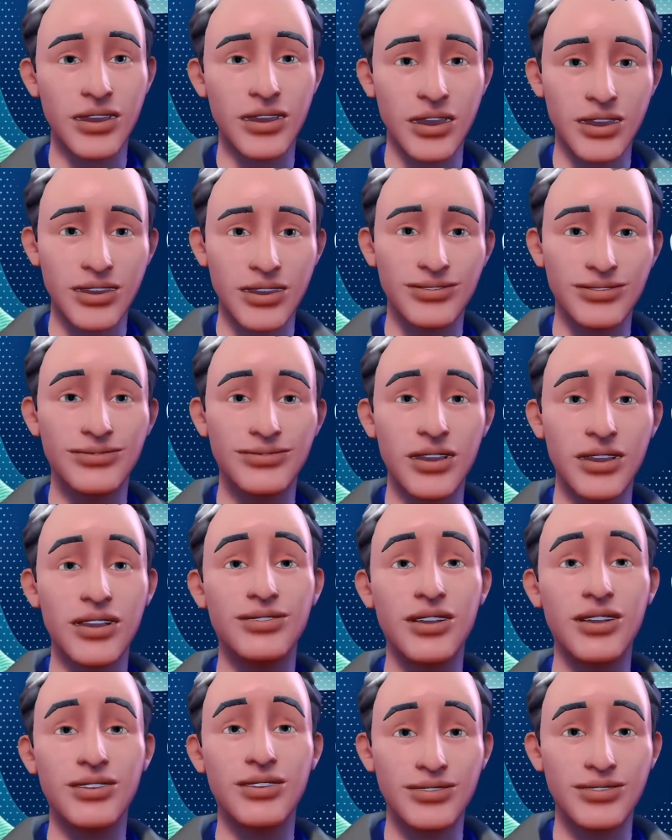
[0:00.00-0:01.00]
And there's
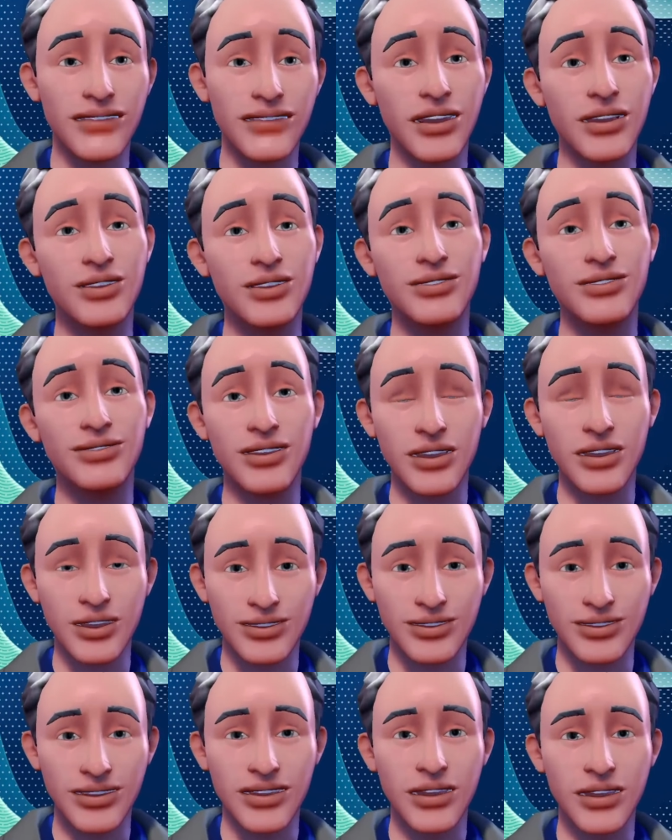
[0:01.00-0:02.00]
lots of other
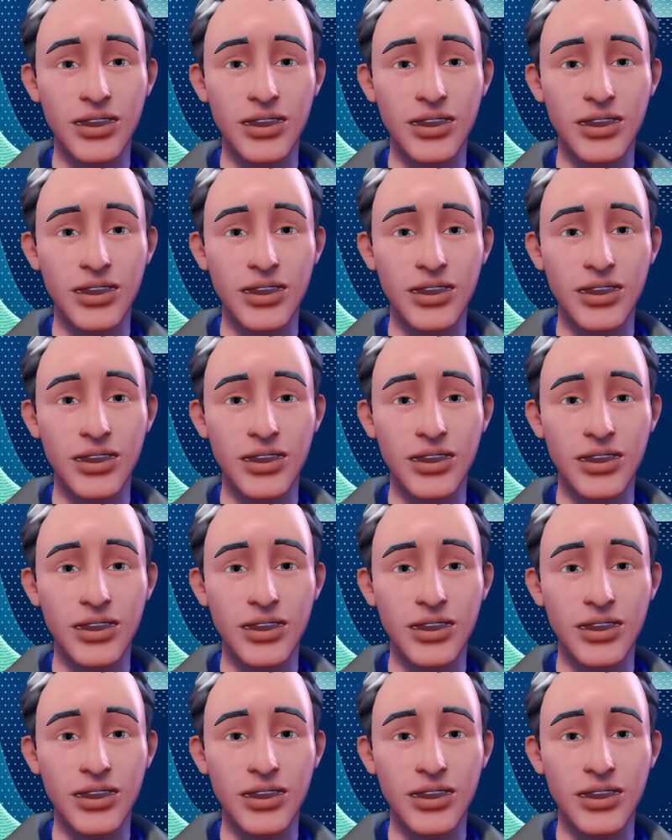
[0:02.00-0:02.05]
options.